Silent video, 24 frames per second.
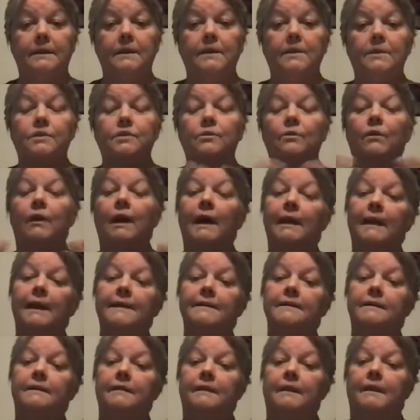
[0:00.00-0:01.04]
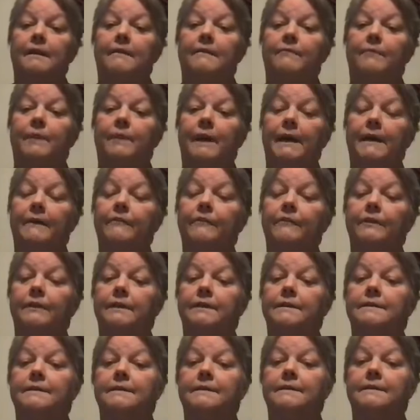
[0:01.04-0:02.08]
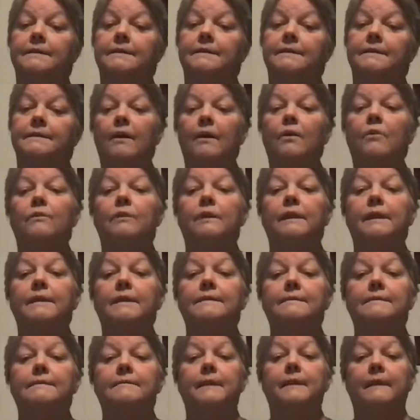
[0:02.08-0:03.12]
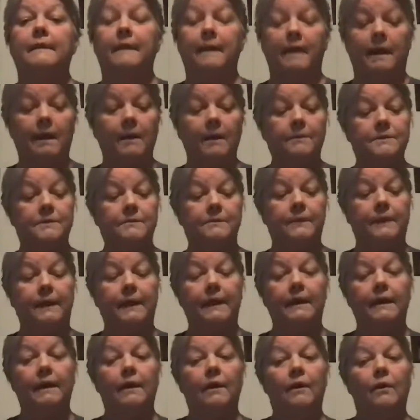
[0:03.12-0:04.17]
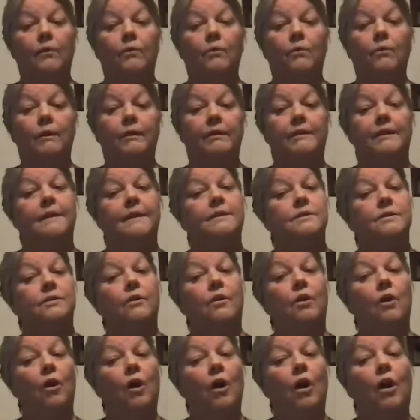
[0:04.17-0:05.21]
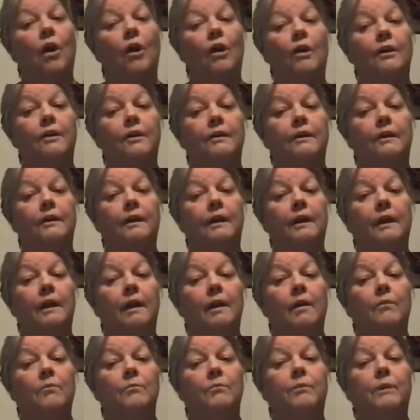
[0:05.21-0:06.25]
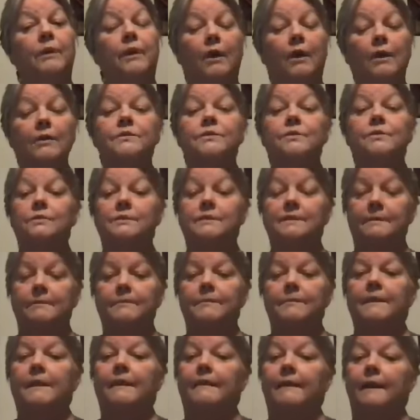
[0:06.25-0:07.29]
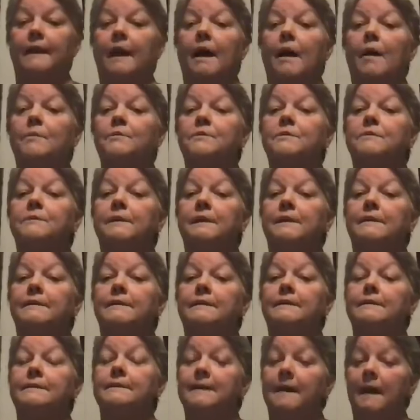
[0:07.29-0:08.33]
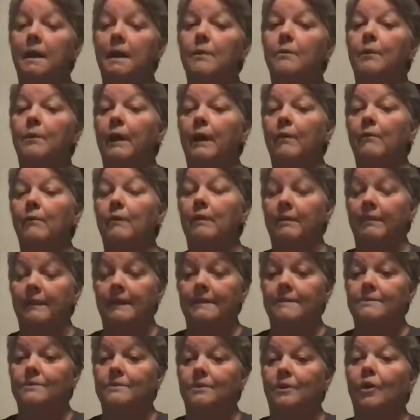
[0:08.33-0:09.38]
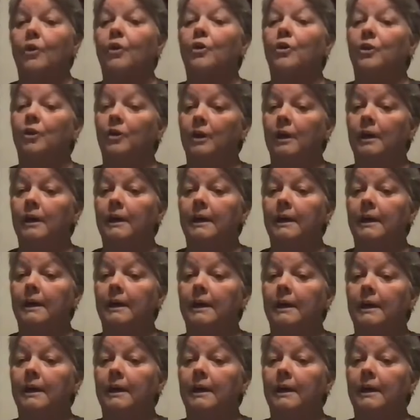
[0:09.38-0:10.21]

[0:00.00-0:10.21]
So I like to think of mindfulness as not only something that helps me when things are hard, but also something that helps me to celebrate when things are good.